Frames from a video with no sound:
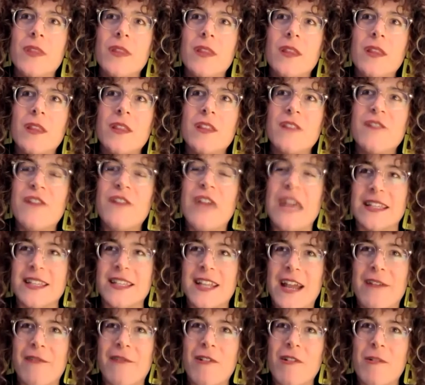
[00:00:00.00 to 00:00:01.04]
The fact that
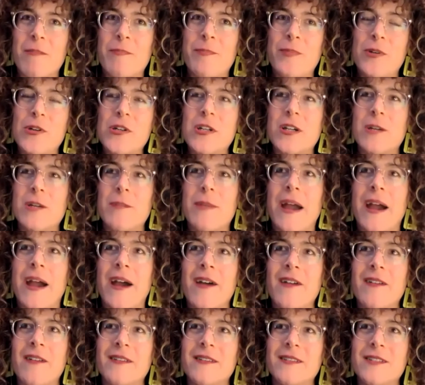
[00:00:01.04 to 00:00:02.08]
I wrote a book
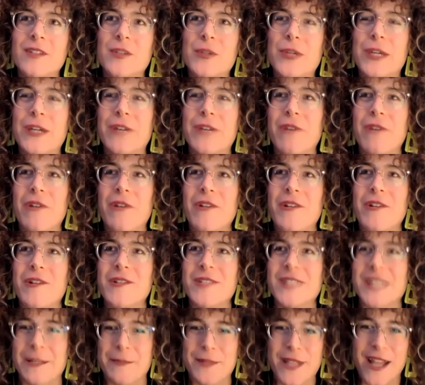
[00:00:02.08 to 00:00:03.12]
about queer Roanoke
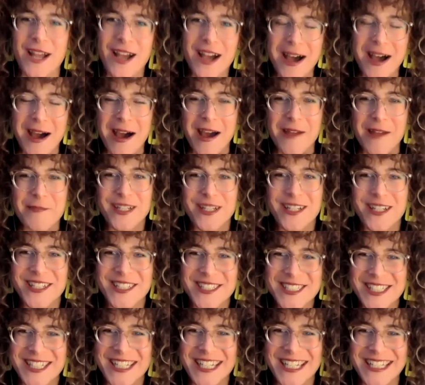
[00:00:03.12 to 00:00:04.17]
seems odd
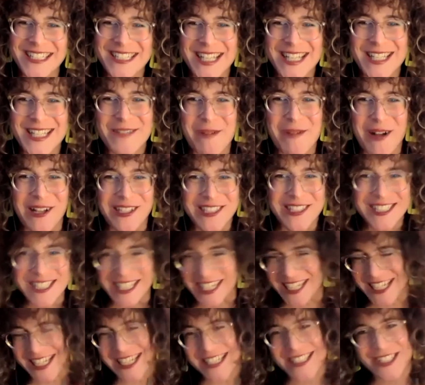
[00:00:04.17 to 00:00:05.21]
because it is a small
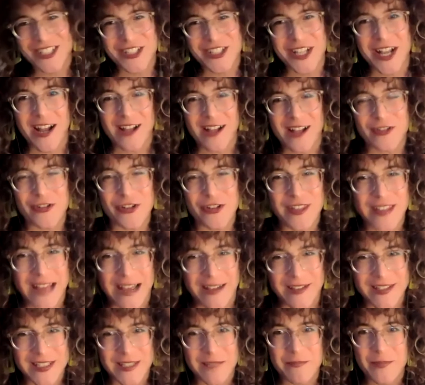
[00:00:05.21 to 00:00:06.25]
city. It's just
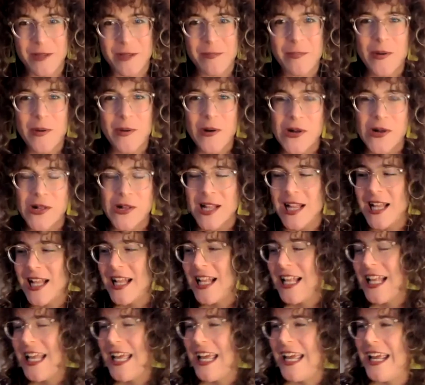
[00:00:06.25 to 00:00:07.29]
100,000 people,
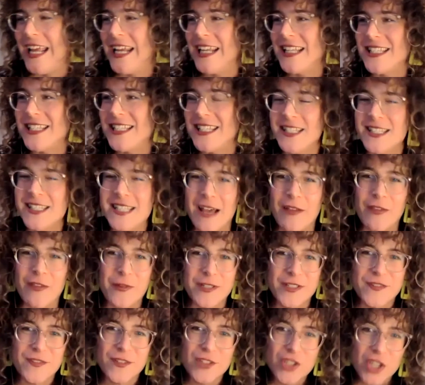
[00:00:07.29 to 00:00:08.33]
and it's in
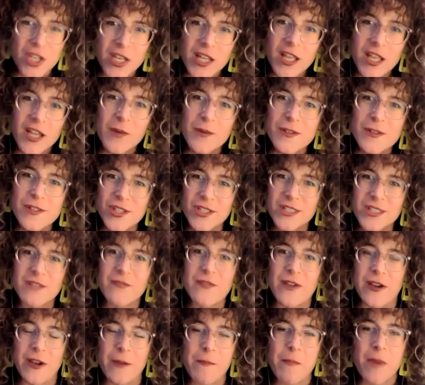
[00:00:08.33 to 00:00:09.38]
Southwest Virginia, which is a
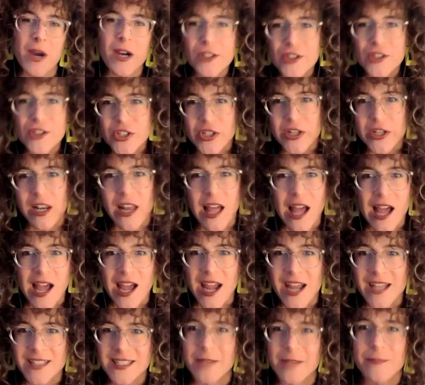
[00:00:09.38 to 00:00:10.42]
very
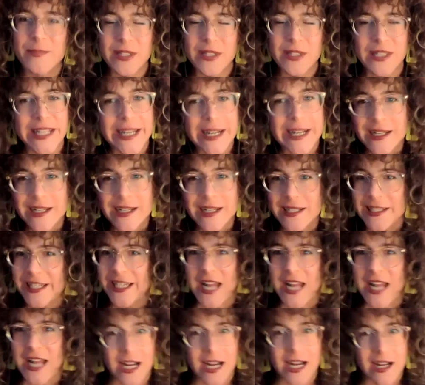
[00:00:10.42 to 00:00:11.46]
marginalized, like politically
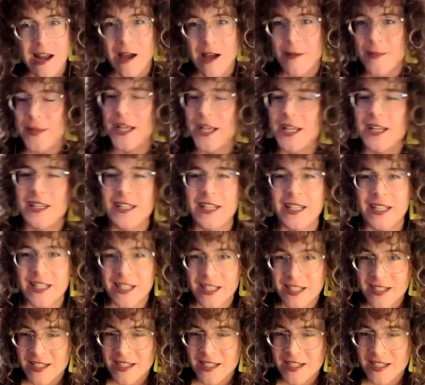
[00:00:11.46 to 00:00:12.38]
and economically and